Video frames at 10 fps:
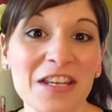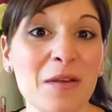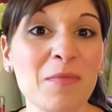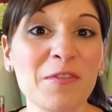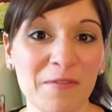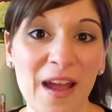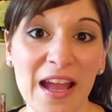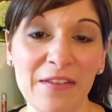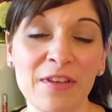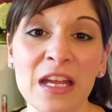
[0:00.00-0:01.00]
Number
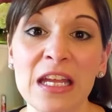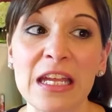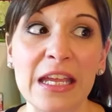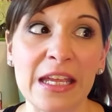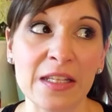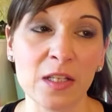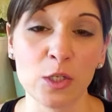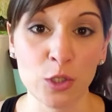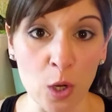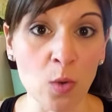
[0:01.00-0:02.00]
five is
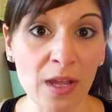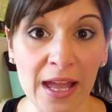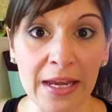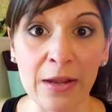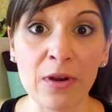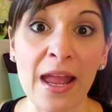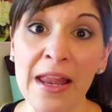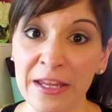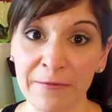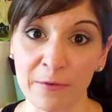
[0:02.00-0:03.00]
don't cut out
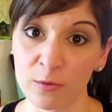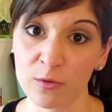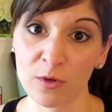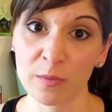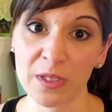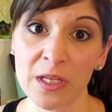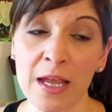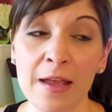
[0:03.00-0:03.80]
any food groups.